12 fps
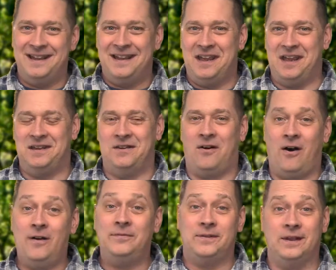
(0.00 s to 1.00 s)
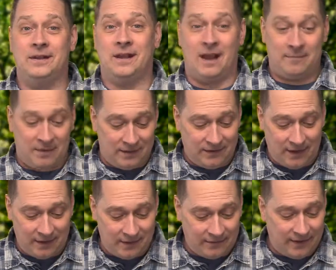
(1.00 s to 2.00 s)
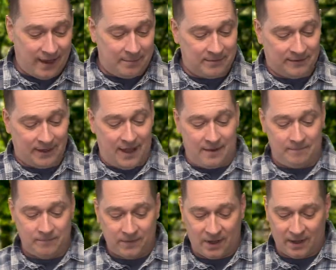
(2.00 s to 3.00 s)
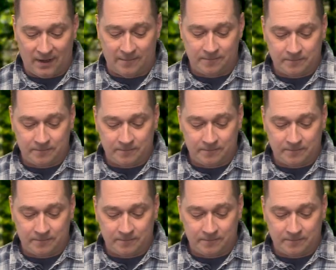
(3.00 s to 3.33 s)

And often, I'm going to tell you, this happens a lot, uh,